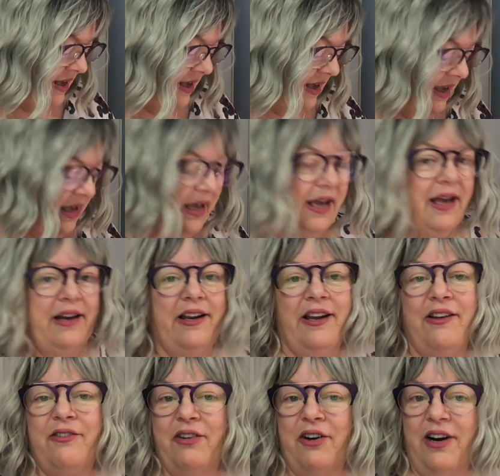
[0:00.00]
And
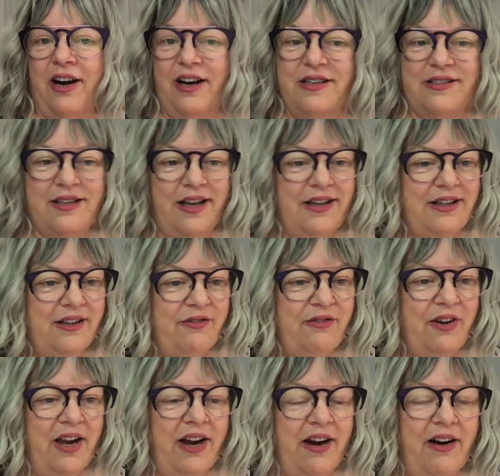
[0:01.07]
for our
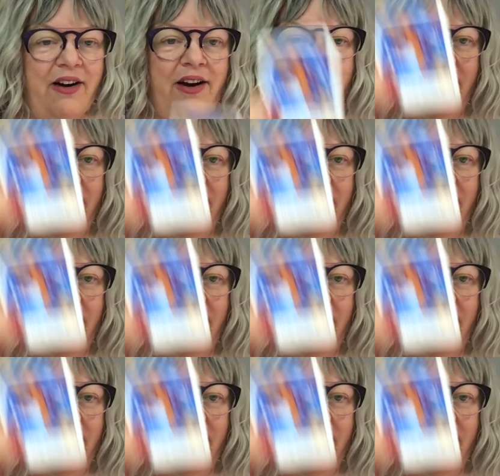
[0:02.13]
signifier,